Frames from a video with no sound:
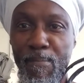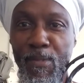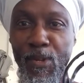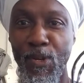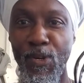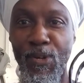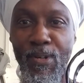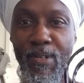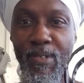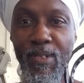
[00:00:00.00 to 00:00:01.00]
You know?
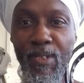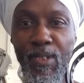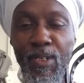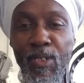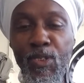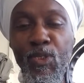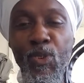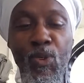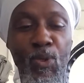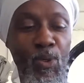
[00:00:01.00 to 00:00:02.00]

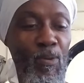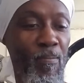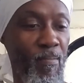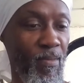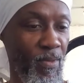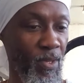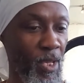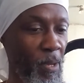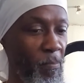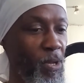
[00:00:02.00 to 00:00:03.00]
So,
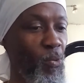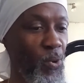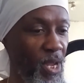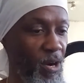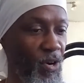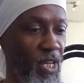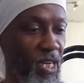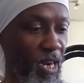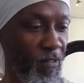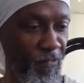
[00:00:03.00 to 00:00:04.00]
beware of the
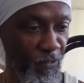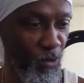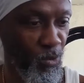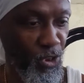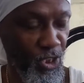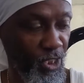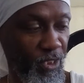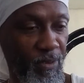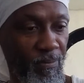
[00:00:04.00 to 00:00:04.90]
confusion.